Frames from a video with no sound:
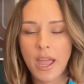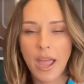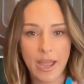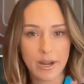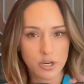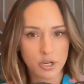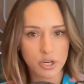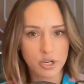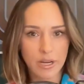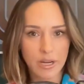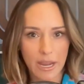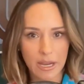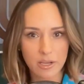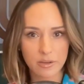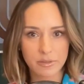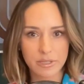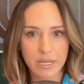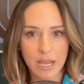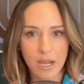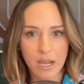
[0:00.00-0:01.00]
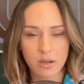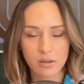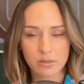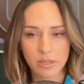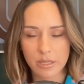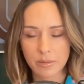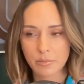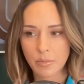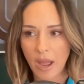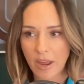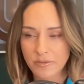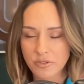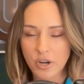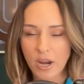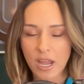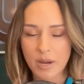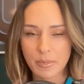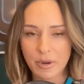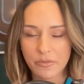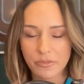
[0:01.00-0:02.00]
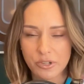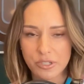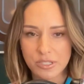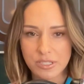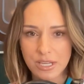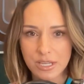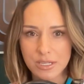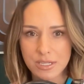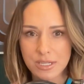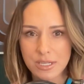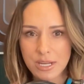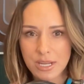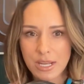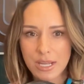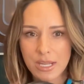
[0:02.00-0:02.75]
at her gallery now, like after I had my first son,